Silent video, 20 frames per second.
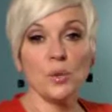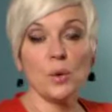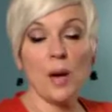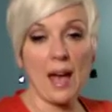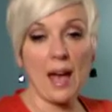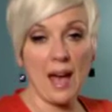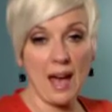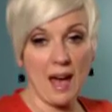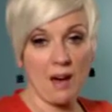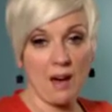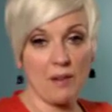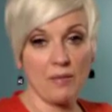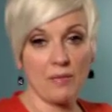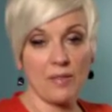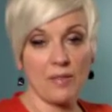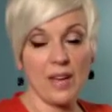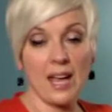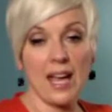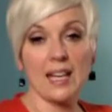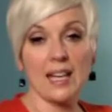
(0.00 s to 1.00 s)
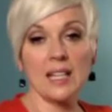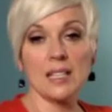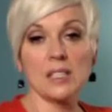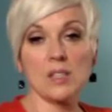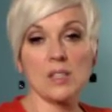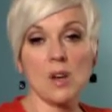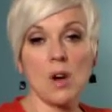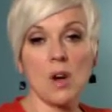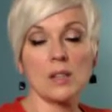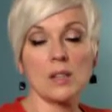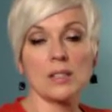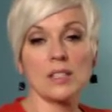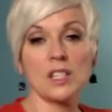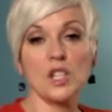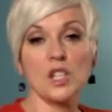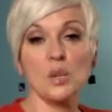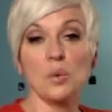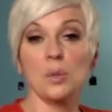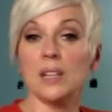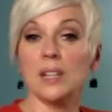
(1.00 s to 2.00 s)
have any songs that
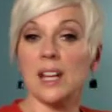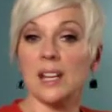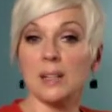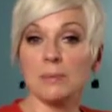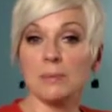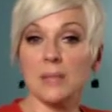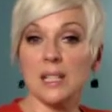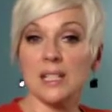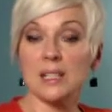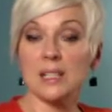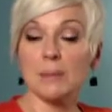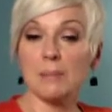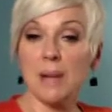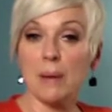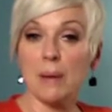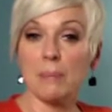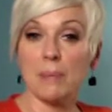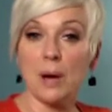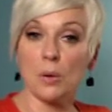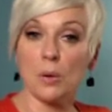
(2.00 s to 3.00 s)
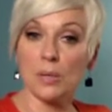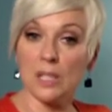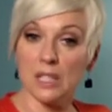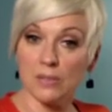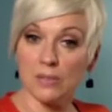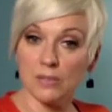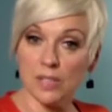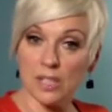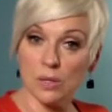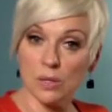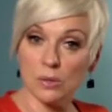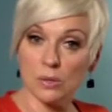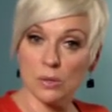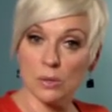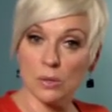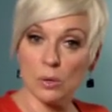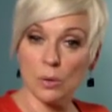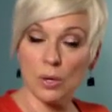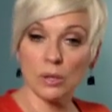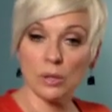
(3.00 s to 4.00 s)
you would like me to map out in a video
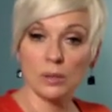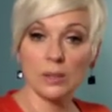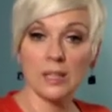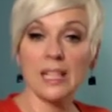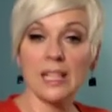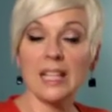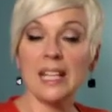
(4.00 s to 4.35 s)
tutorial,